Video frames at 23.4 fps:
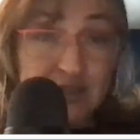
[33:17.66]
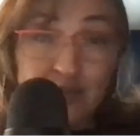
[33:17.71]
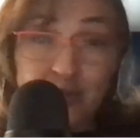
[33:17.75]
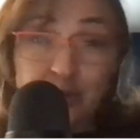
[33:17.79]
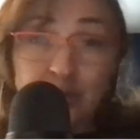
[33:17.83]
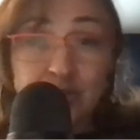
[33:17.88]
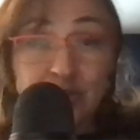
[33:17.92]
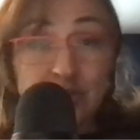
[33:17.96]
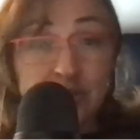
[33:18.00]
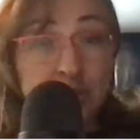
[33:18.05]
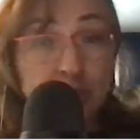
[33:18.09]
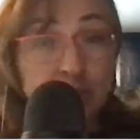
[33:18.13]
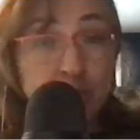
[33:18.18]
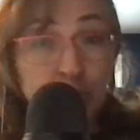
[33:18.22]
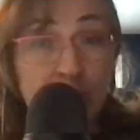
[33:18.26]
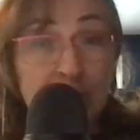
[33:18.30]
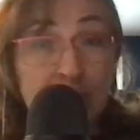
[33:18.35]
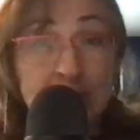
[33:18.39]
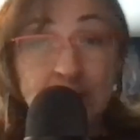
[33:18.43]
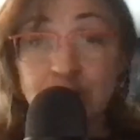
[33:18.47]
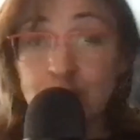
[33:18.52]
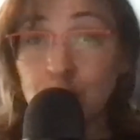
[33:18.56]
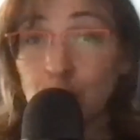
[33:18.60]
versa. The
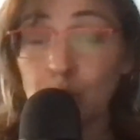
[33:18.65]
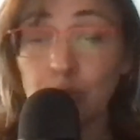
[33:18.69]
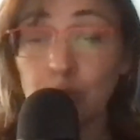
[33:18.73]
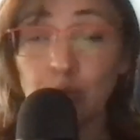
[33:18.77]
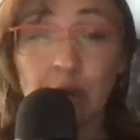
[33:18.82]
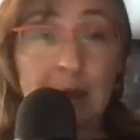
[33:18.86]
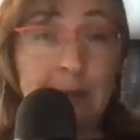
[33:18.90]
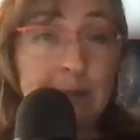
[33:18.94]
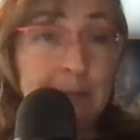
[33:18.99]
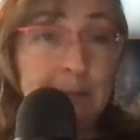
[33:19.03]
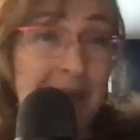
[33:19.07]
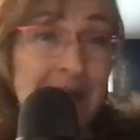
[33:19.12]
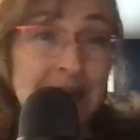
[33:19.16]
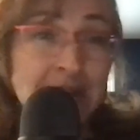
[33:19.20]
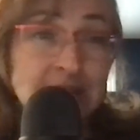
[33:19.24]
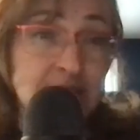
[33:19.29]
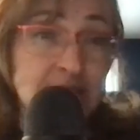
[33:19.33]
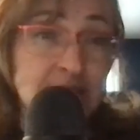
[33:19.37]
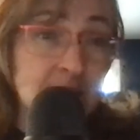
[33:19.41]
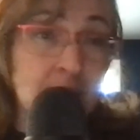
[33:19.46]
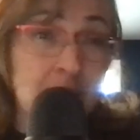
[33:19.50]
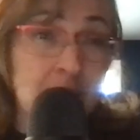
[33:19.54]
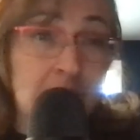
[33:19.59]
brain is going right back to
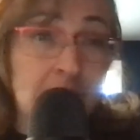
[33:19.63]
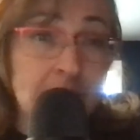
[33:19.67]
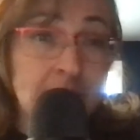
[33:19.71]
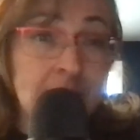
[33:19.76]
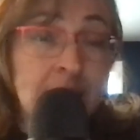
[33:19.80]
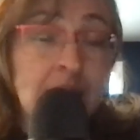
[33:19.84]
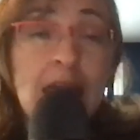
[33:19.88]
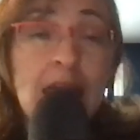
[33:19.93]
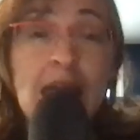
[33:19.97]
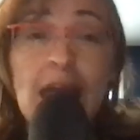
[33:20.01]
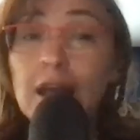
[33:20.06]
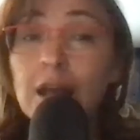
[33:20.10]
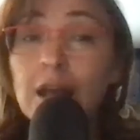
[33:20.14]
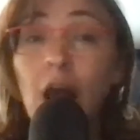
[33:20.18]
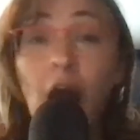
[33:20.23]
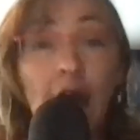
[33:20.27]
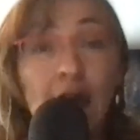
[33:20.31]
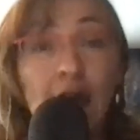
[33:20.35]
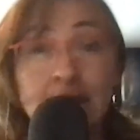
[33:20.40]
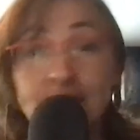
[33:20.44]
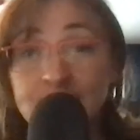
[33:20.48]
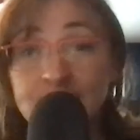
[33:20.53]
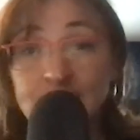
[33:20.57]
the gut
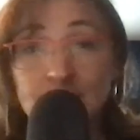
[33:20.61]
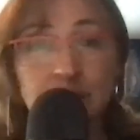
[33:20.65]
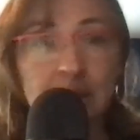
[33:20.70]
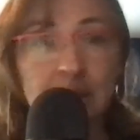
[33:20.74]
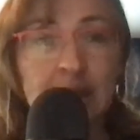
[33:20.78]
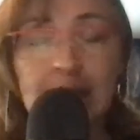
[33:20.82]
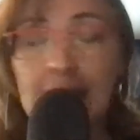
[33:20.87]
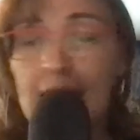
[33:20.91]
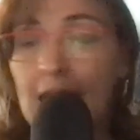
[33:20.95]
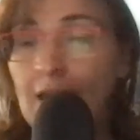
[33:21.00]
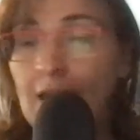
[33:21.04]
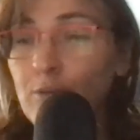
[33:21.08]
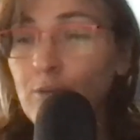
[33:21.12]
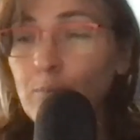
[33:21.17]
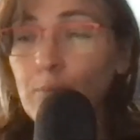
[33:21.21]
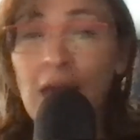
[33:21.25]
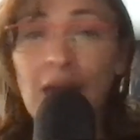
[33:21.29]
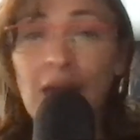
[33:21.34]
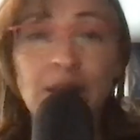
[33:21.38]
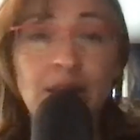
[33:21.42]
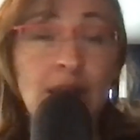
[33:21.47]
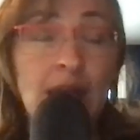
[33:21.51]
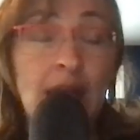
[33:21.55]
constantly.
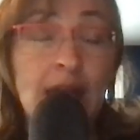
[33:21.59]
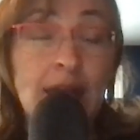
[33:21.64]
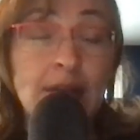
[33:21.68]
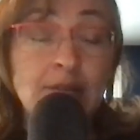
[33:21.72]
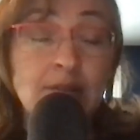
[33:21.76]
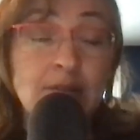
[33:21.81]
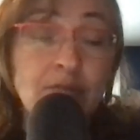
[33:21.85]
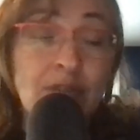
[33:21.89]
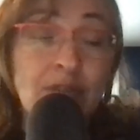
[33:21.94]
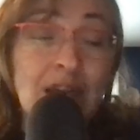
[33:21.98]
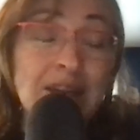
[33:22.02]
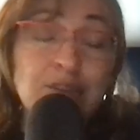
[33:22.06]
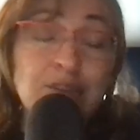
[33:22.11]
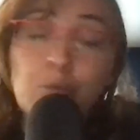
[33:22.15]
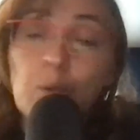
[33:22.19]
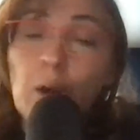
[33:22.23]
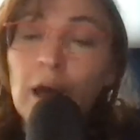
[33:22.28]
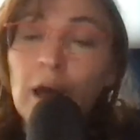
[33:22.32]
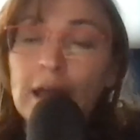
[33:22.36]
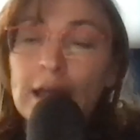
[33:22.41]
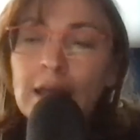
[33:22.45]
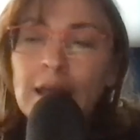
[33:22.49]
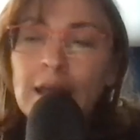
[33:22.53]
And that's
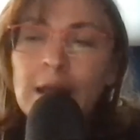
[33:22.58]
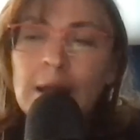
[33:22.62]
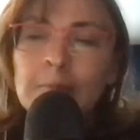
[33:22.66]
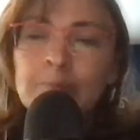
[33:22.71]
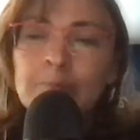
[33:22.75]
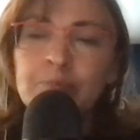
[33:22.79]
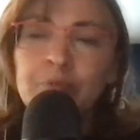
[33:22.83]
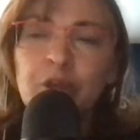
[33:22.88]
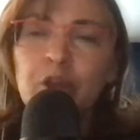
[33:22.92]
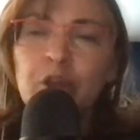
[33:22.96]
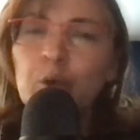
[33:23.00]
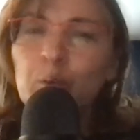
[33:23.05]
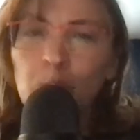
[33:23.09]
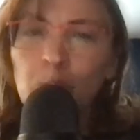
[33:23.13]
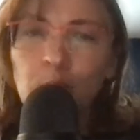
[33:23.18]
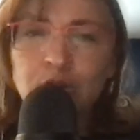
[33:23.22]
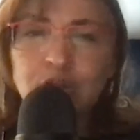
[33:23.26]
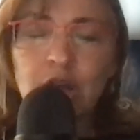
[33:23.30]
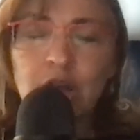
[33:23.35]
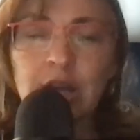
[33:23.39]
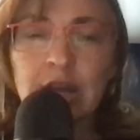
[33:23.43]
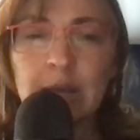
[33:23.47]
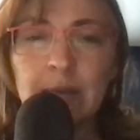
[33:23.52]
why, when we were
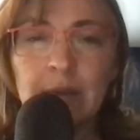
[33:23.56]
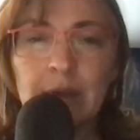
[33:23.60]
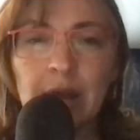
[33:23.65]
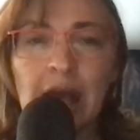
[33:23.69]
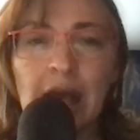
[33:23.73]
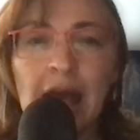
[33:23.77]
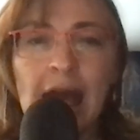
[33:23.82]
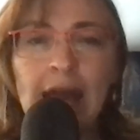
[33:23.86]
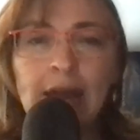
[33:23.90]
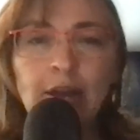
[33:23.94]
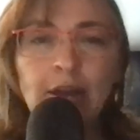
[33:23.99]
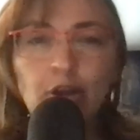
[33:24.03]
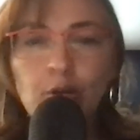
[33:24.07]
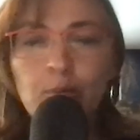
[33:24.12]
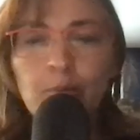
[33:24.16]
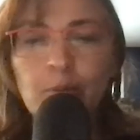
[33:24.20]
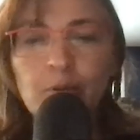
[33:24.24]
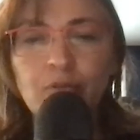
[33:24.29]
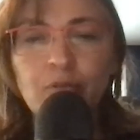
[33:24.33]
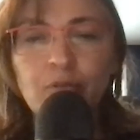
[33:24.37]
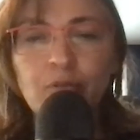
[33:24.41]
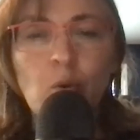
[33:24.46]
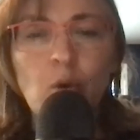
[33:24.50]
talking about hunger
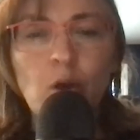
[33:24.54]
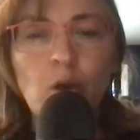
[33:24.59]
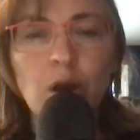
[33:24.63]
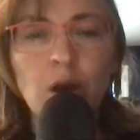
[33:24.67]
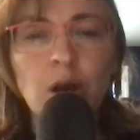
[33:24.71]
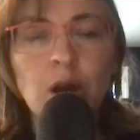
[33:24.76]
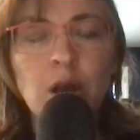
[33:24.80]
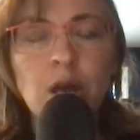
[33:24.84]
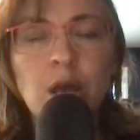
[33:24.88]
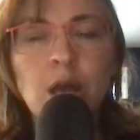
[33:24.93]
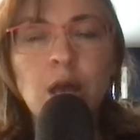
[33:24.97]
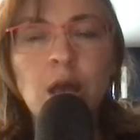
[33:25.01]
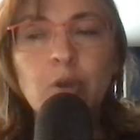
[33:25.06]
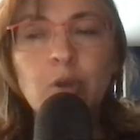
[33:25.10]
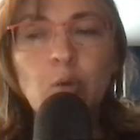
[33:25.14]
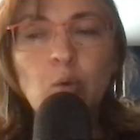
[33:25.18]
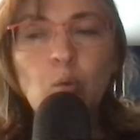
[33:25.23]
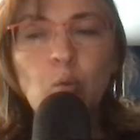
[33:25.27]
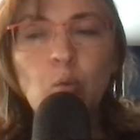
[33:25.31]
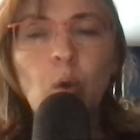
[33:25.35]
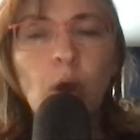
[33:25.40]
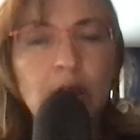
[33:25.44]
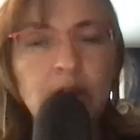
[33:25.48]
before,
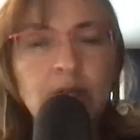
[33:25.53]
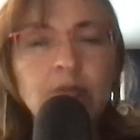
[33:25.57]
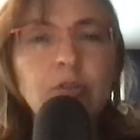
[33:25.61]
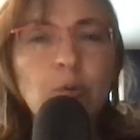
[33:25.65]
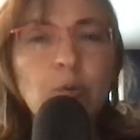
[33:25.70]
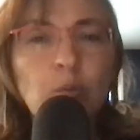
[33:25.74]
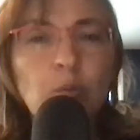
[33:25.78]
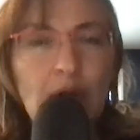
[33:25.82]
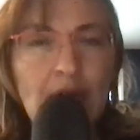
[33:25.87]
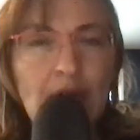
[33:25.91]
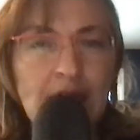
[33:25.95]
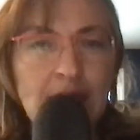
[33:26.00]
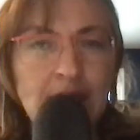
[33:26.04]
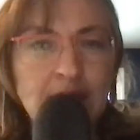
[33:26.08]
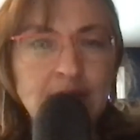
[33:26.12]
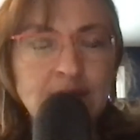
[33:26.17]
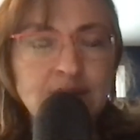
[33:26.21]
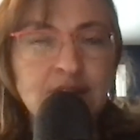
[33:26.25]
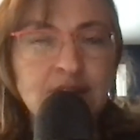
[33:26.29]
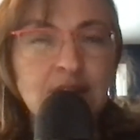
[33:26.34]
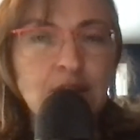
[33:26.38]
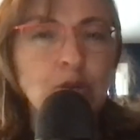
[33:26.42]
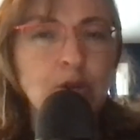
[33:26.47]
one of the
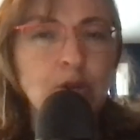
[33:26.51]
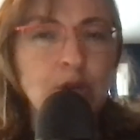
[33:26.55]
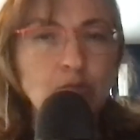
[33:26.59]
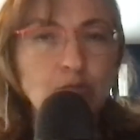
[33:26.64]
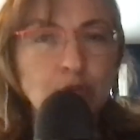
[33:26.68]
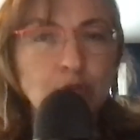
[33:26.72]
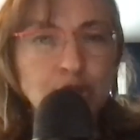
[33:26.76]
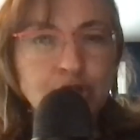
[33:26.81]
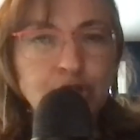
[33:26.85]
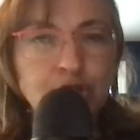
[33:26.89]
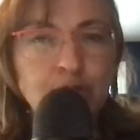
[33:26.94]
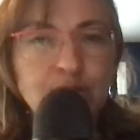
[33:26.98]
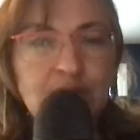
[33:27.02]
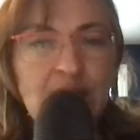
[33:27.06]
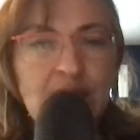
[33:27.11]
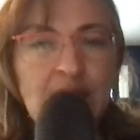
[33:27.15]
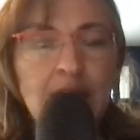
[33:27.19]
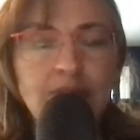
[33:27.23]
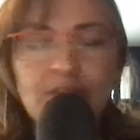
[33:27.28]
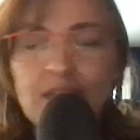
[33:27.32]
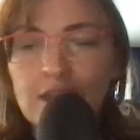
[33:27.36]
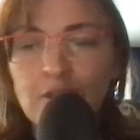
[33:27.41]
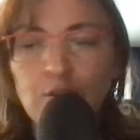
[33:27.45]
ways that you
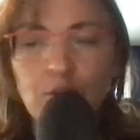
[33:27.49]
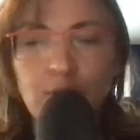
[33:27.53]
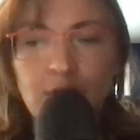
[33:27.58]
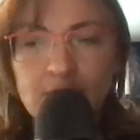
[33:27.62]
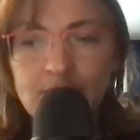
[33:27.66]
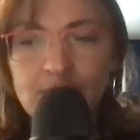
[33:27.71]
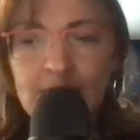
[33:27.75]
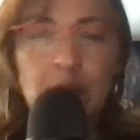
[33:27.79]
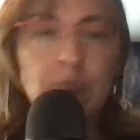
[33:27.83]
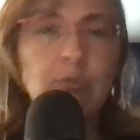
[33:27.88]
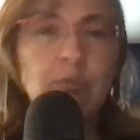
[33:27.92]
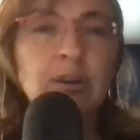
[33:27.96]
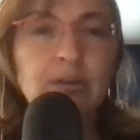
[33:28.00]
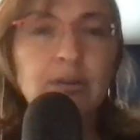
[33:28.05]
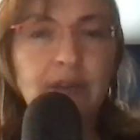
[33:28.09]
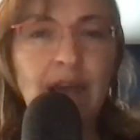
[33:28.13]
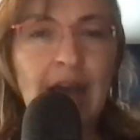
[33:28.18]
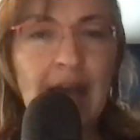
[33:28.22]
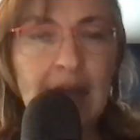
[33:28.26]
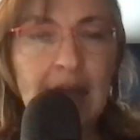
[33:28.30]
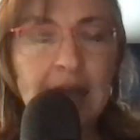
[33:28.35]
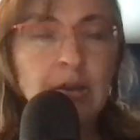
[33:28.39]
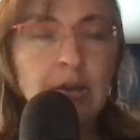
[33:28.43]
can get rid of
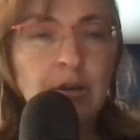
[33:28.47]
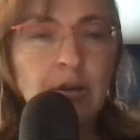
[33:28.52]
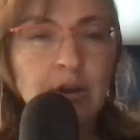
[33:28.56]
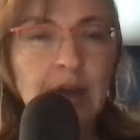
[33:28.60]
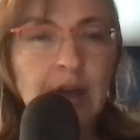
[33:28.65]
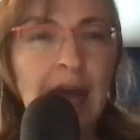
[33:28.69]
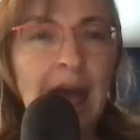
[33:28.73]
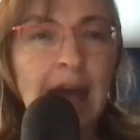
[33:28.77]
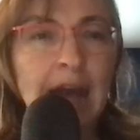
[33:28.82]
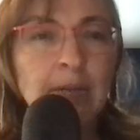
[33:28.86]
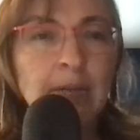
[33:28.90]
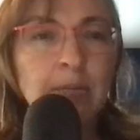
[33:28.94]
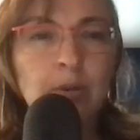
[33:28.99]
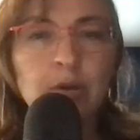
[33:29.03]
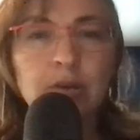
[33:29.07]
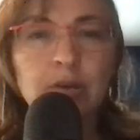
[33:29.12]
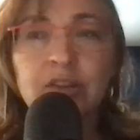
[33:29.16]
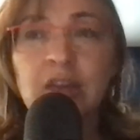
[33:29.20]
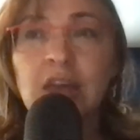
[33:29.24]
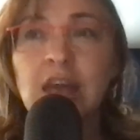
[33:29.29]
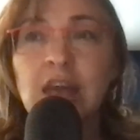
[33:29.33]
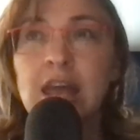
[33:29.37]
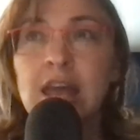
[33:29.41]
hunger in animals
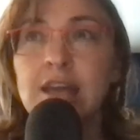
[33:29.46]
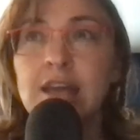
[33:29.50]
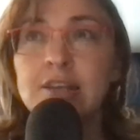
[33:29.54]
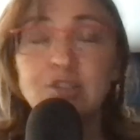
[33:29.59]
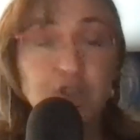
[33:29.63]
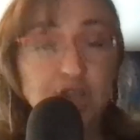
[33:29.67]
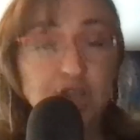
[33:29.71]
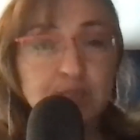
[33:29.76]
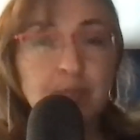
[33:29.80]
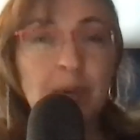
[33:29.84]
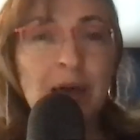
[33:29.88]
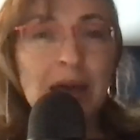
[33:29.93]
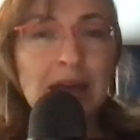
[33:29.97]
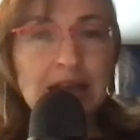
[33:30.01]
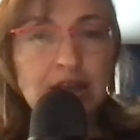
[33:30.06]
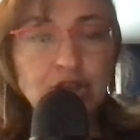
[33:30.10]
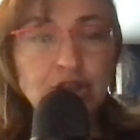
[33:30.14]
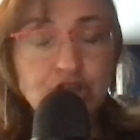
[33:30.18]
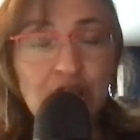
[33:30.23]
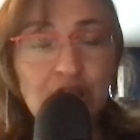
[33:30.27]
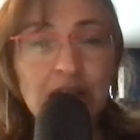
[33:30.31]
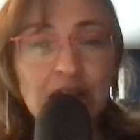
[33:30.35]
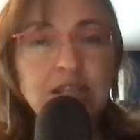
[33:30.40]
is just by
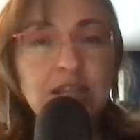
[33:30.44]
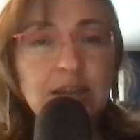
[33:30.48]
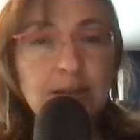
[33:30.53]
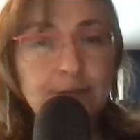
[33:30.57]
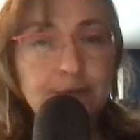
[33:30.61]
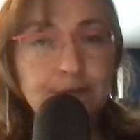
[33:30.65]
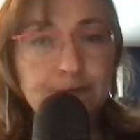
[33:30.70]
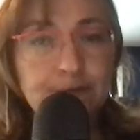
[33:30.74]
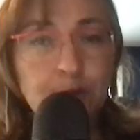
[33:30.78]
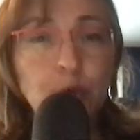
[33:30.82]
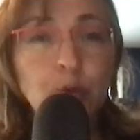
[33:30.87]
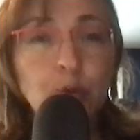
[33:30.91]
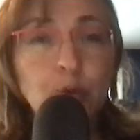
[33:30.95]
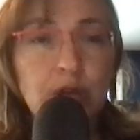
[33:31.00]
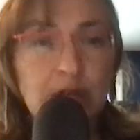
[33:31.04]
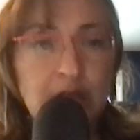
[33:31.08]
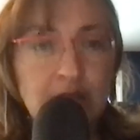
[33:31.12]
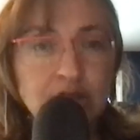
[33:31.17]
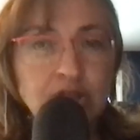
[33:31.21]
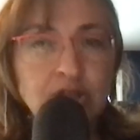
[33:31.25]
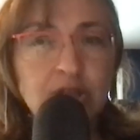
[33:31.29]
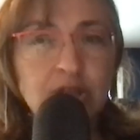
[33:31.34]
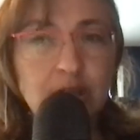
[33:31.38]
injecting food
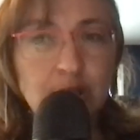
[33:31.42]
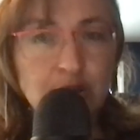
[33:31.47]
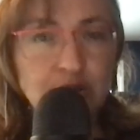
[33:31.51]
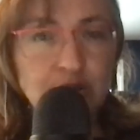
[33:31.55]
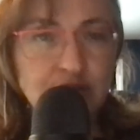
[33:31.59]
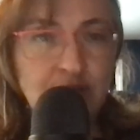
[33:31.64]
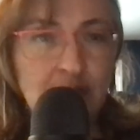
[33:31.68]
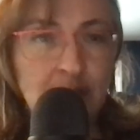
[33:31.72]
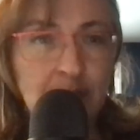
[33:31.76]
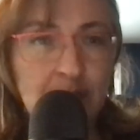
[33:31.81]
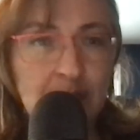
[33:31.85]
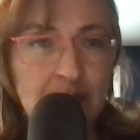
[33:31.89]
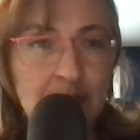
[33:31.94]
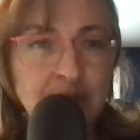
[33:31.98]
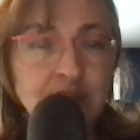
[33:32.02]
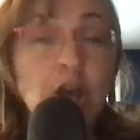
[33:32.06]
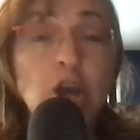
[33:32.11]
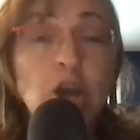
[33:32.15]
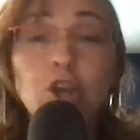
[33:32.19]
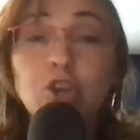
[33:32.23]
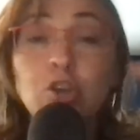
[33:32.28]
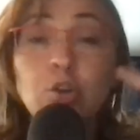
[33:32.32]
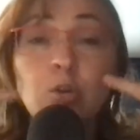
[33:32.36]
into their stomachs.
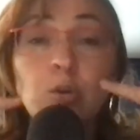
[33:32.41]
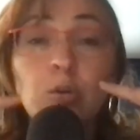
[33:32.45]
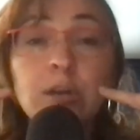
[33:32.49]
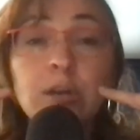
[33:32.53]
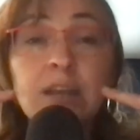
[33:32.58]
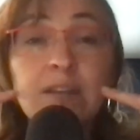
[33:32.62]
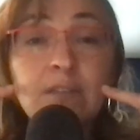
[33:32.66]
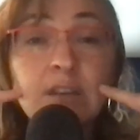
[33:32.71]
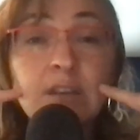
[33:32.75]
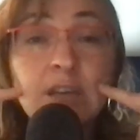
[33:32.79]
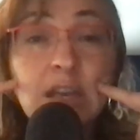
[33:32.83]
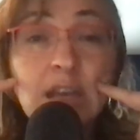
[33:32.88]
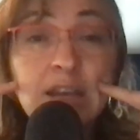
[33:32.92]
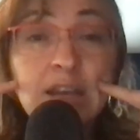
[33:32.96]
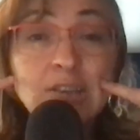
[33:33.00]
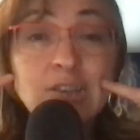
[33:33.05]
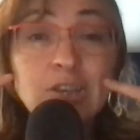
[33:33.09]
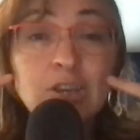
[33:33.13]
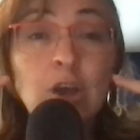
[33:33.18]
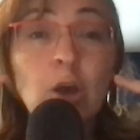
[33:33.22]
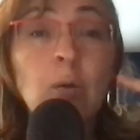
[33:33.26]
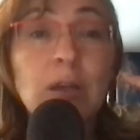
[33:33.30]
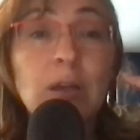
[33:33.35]
You don't even need to
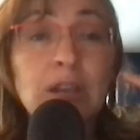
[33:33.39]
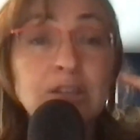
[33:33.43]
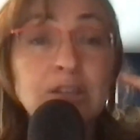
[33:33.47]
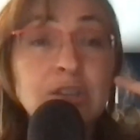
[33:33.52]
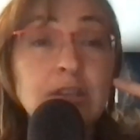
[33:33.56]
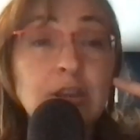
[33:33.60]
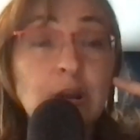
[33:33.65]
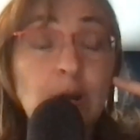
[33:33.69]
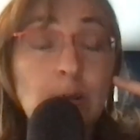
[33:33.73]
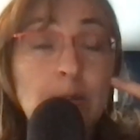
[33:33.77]
go into their